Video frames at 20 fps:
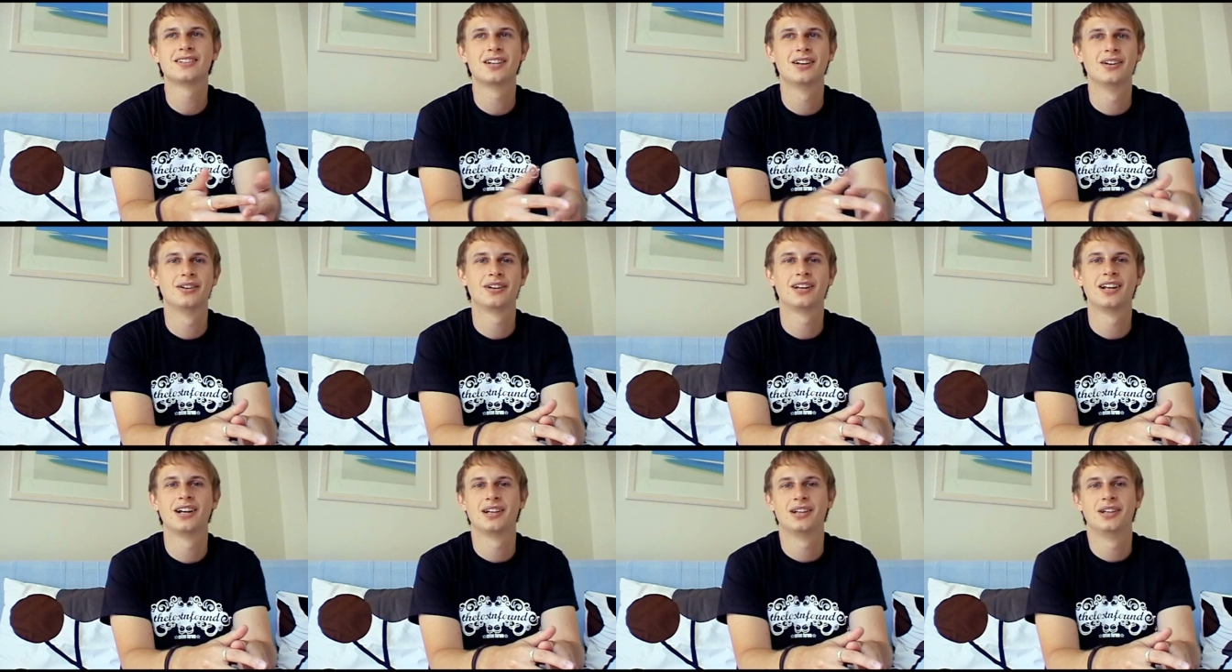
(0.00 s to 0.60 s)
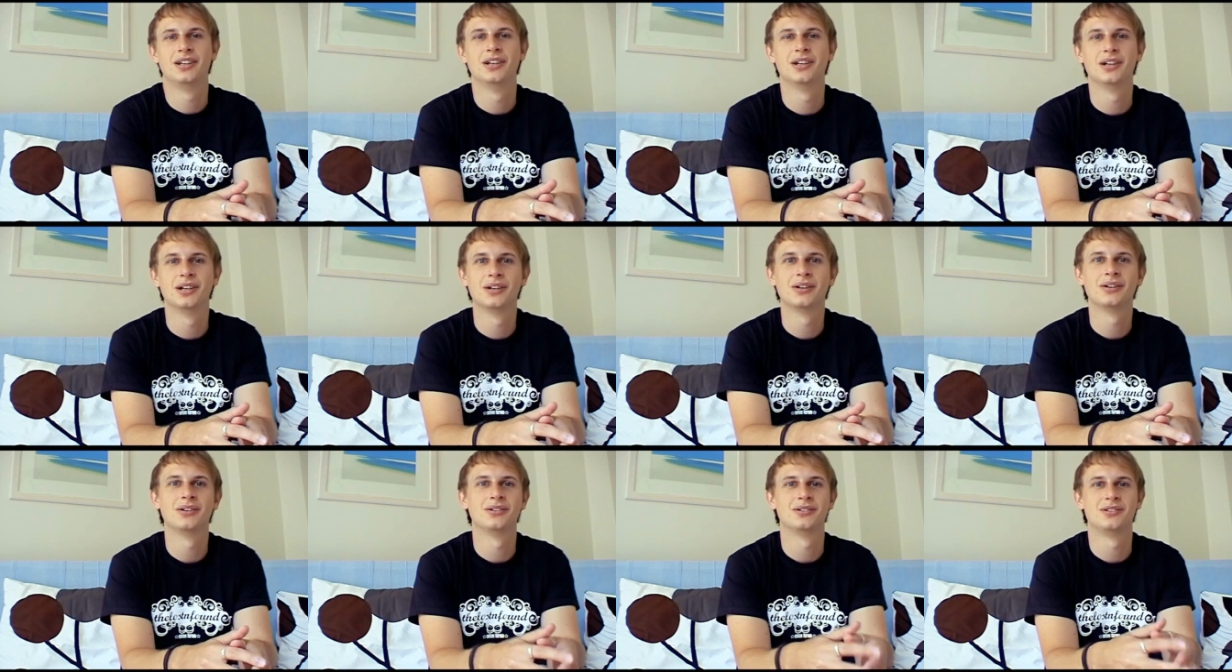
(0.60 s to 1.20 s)
to look like
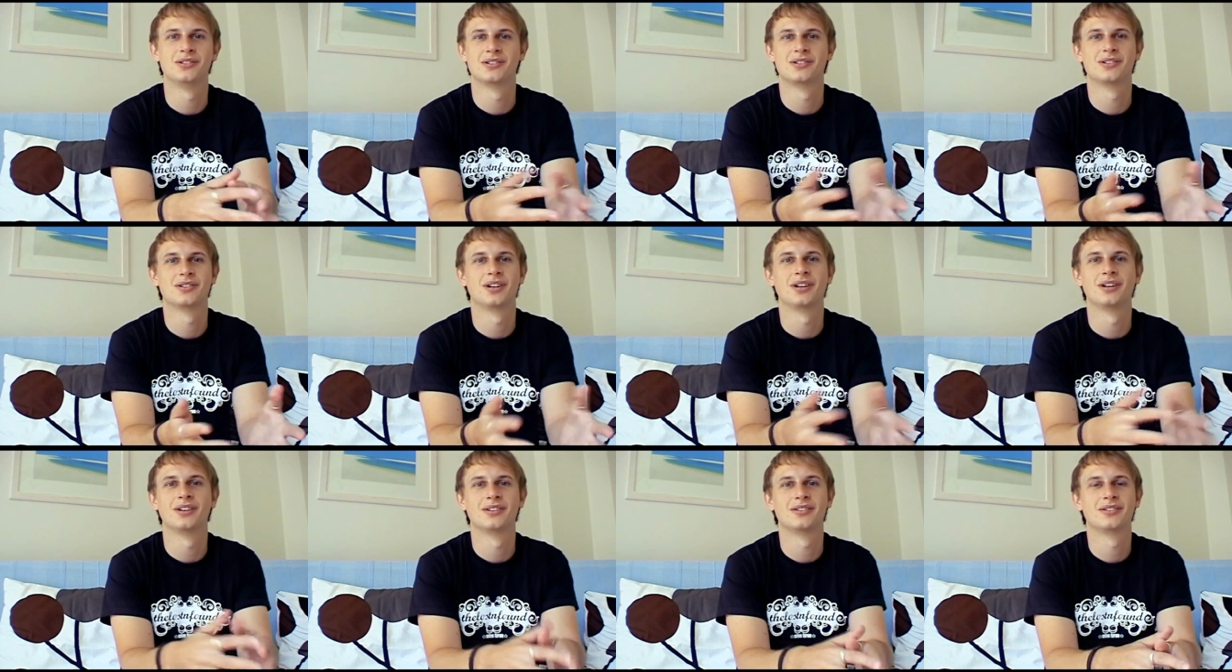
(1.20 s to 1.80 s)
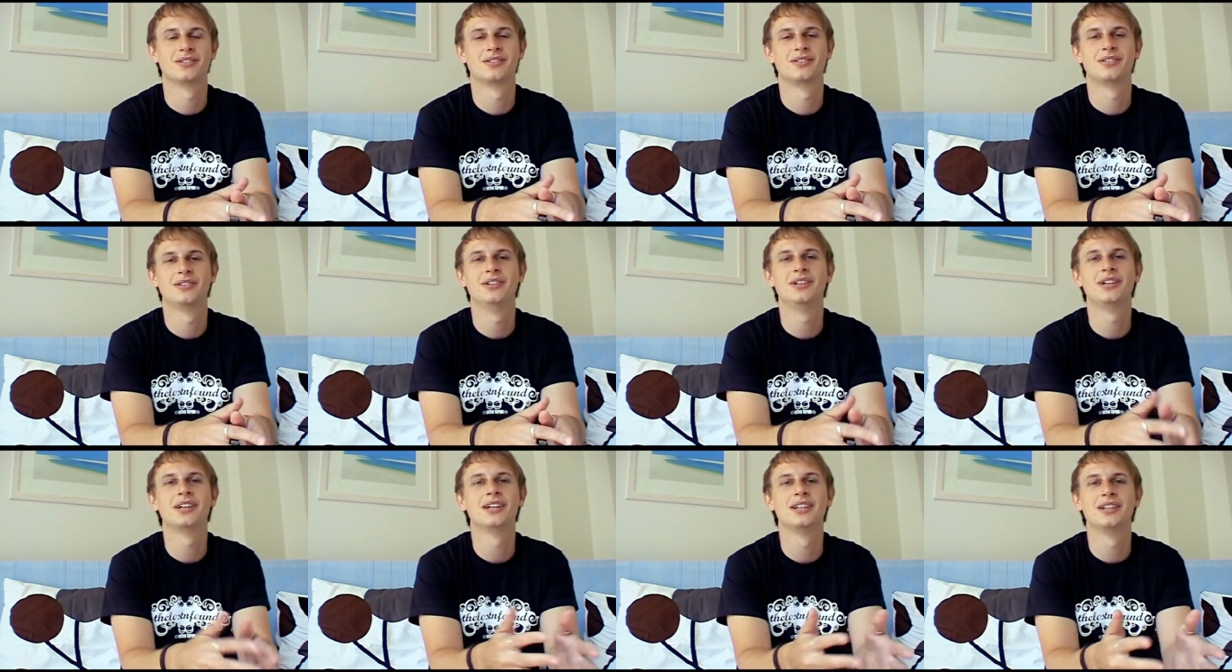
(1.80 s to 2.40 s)
you or just to,
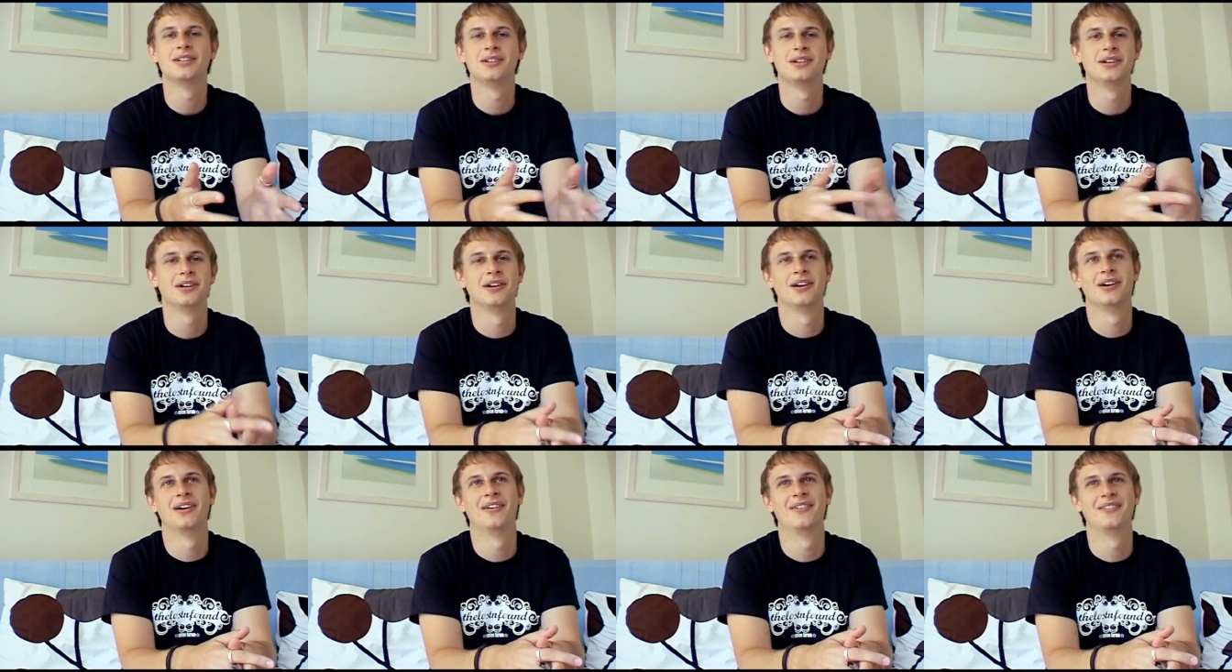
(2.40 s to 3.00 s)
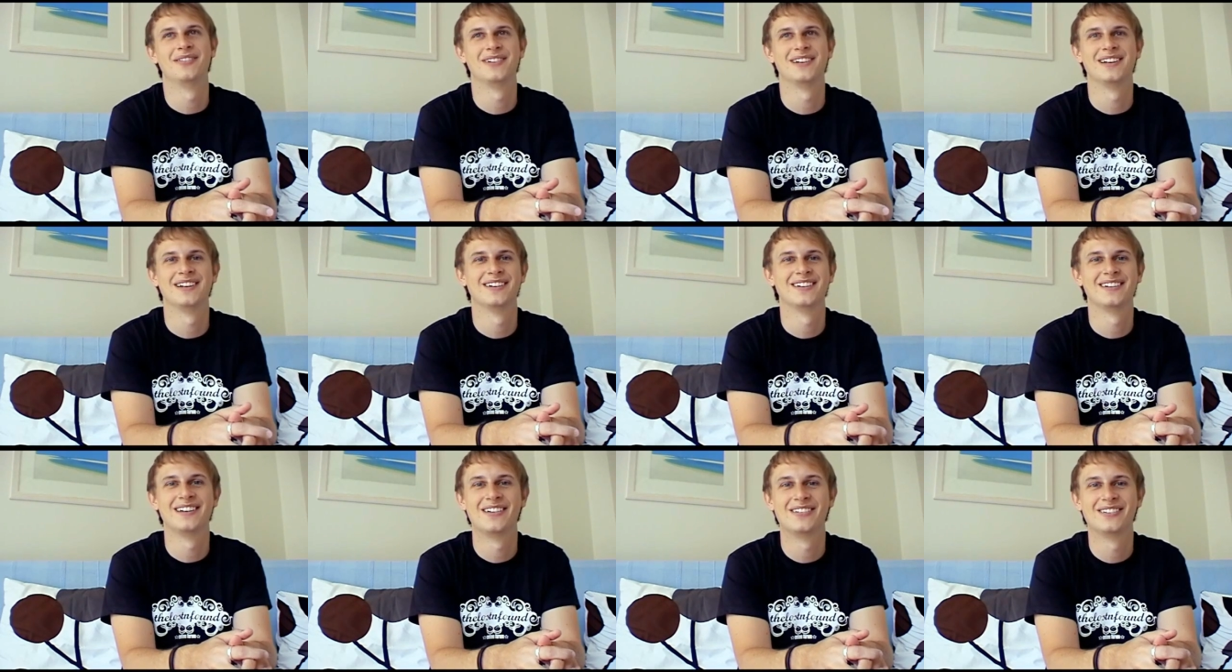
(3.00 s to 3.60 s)
obviously it
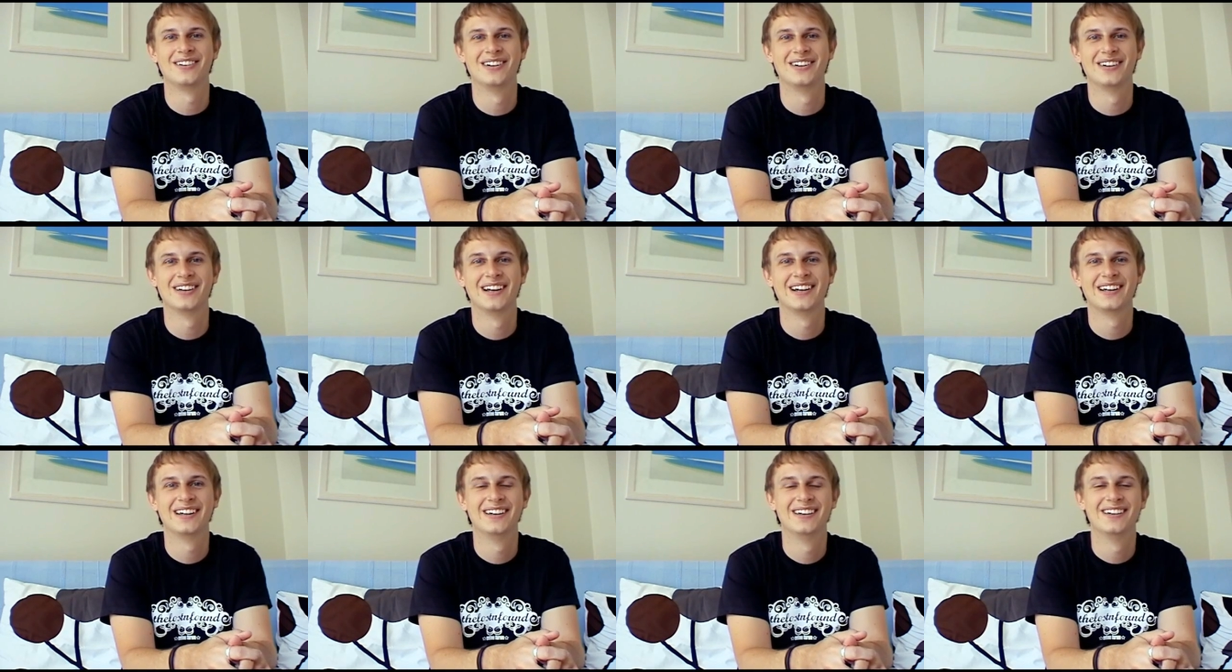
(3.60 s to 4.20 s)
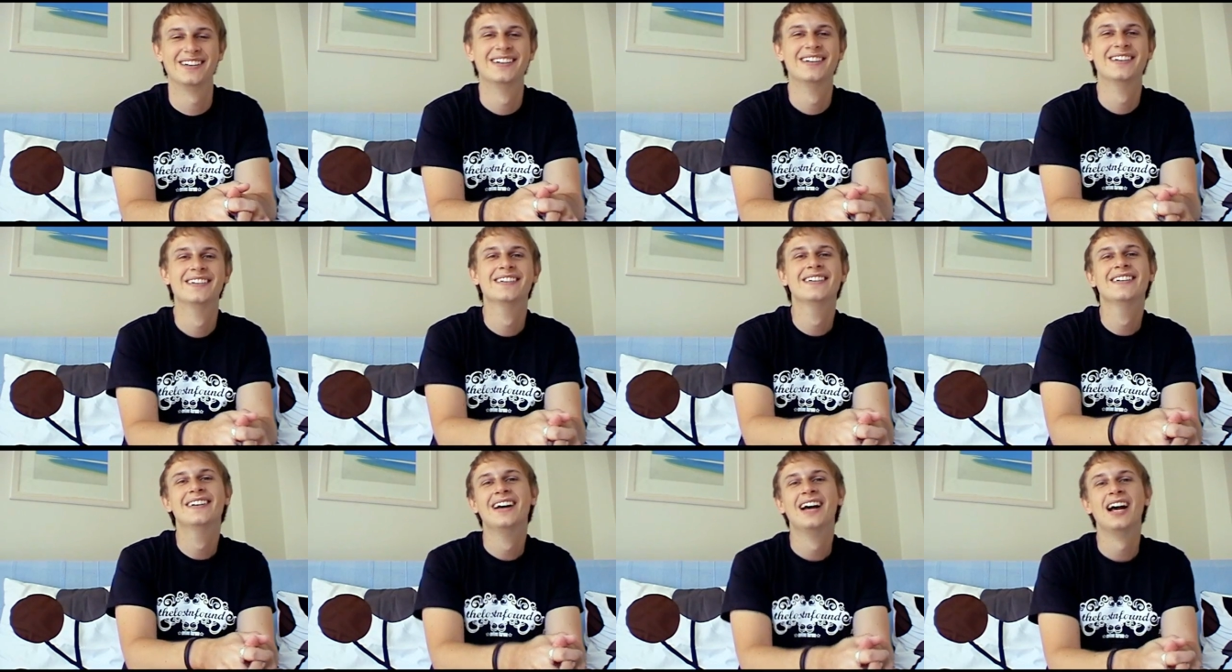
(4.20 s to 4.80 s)
doesn't have to look like you.
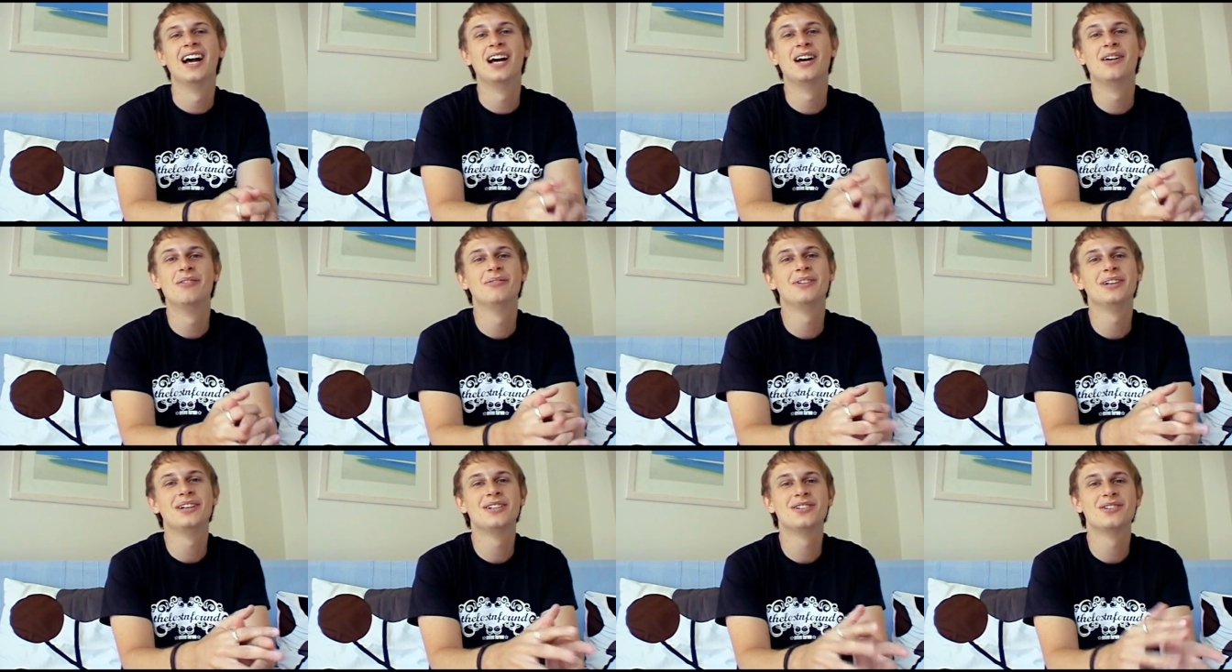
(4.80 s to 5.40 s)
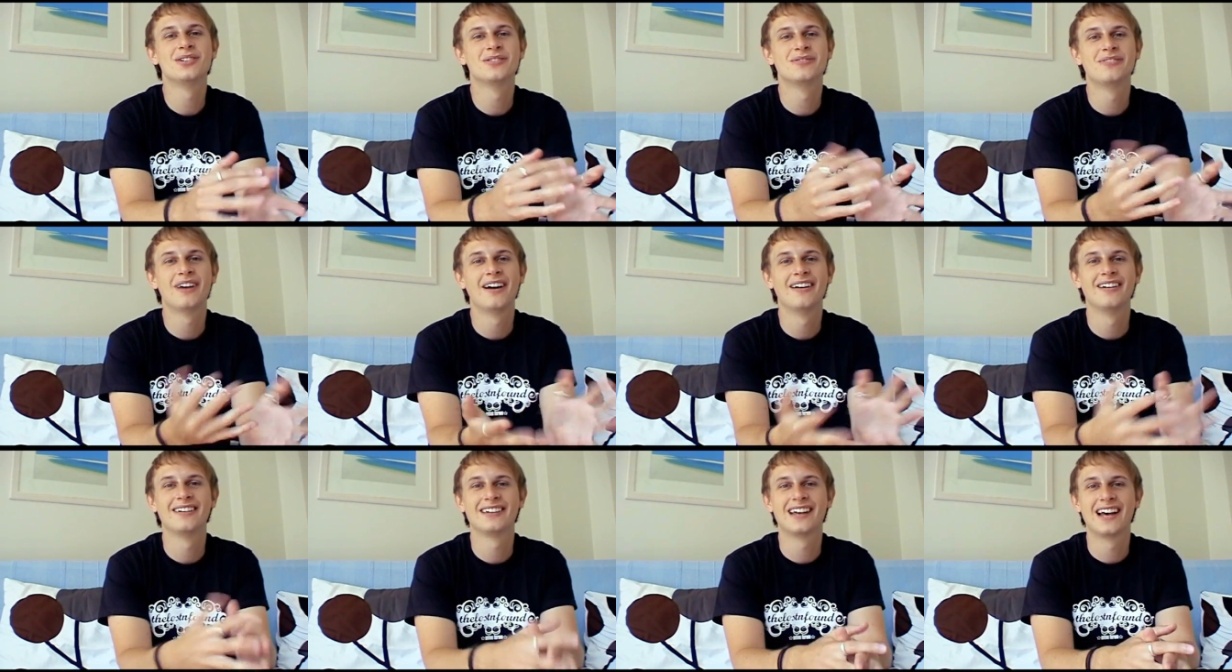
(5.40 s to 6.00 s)
You can choose
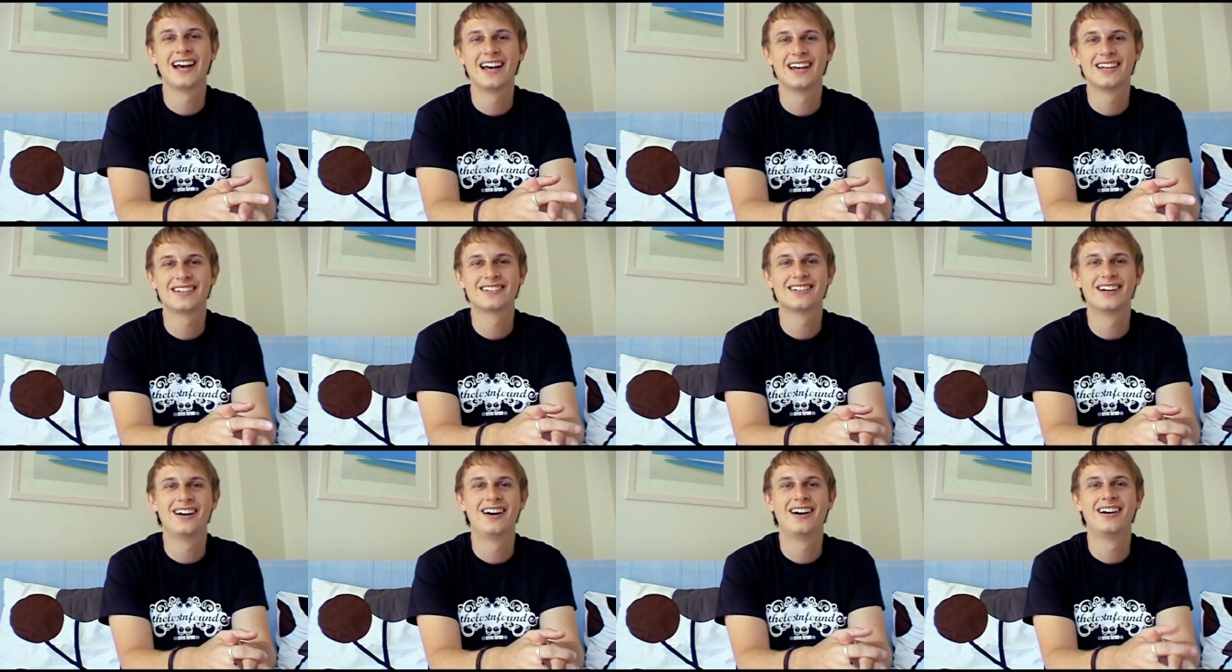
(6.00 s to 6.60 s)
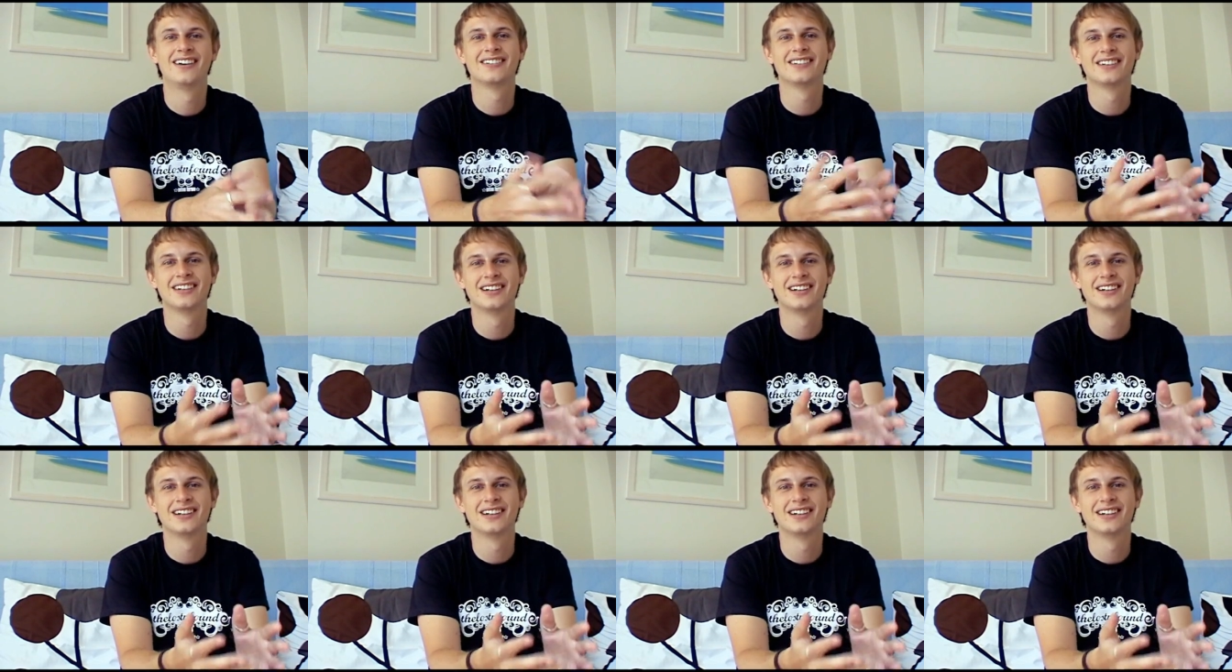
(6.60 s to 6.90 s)
various hairstyles